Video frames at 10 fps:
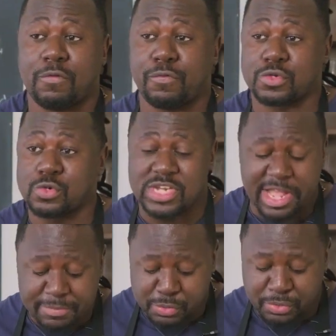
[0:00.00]
for 2
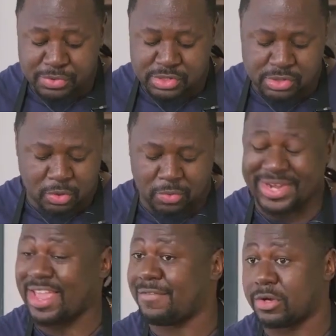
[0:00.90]
tablespoons or
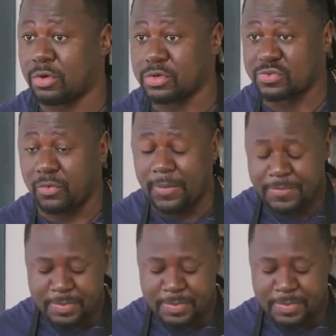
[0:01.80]
whatever it calls for.